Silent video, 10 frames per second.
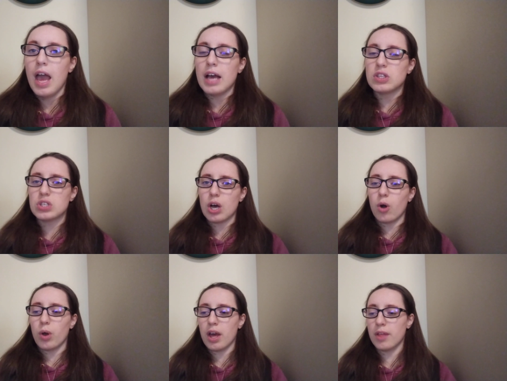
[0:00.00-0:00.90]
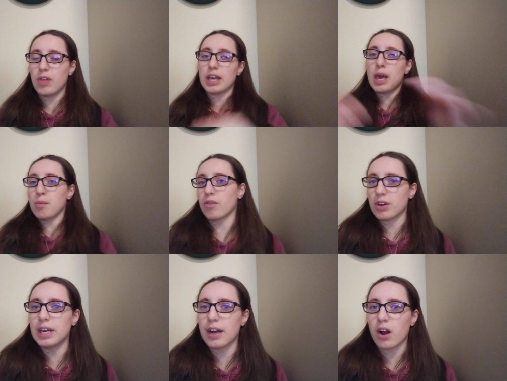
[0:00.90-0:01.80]
And so they came over
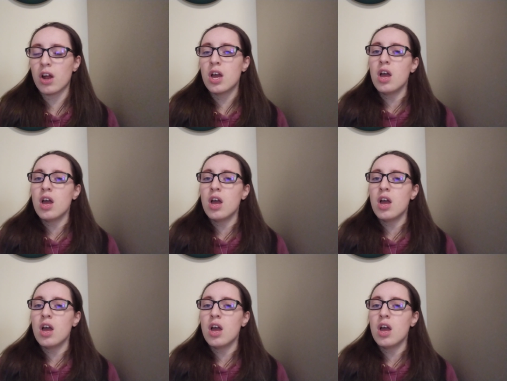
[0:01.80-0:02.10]
here.